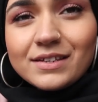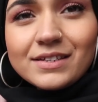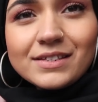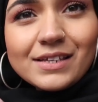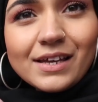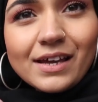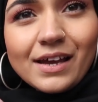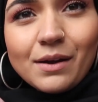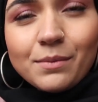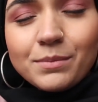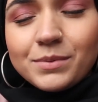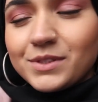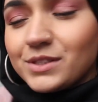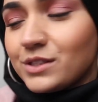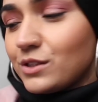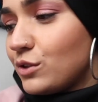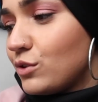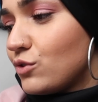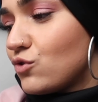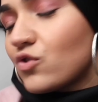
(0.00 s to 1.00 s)
This helps
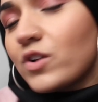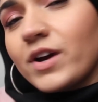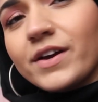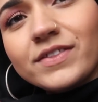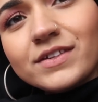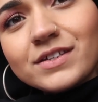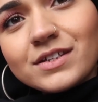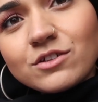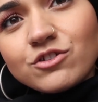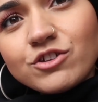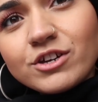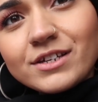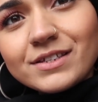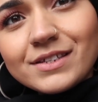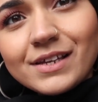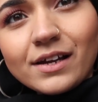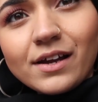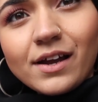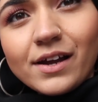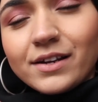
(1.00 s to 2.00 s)
to dry the
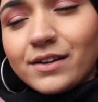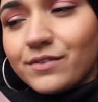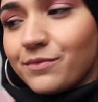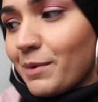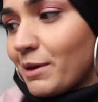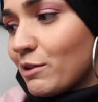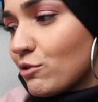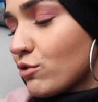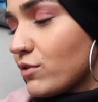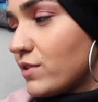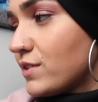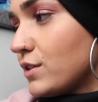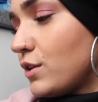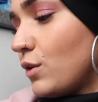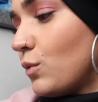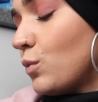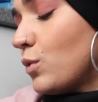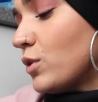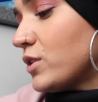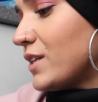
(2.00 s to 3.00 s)
dishes and kind of make sure there's
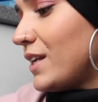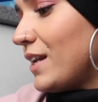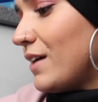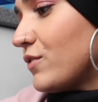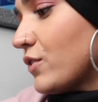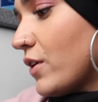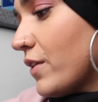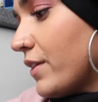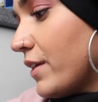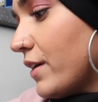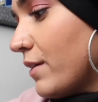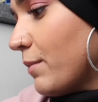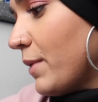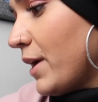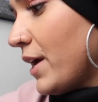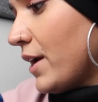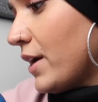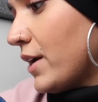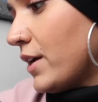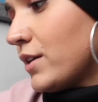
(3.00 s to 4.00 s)
no water left on them.
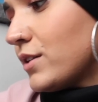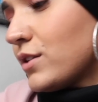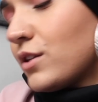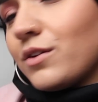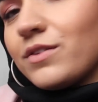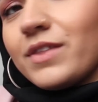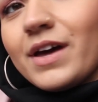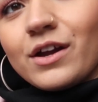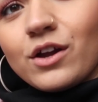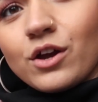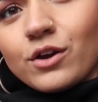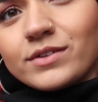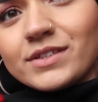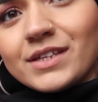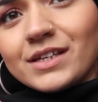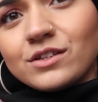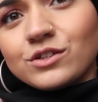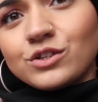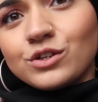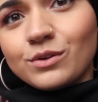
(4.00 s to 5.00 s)
So that goes
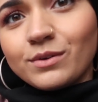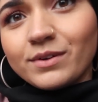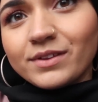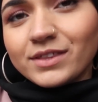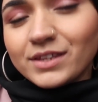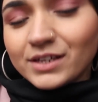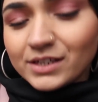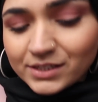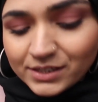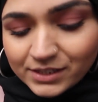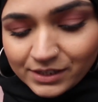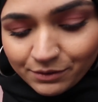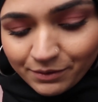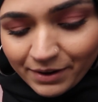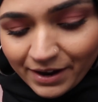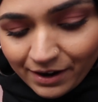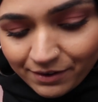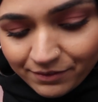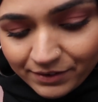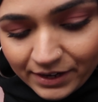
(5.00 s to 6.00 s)
into this
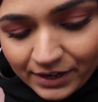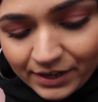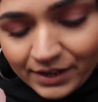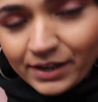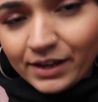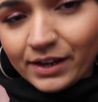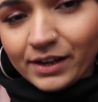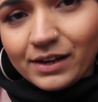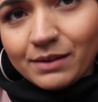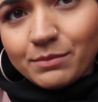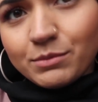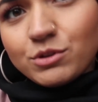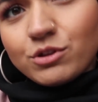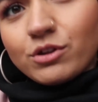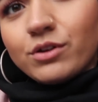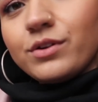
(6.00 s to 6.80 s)
little area here. Let me show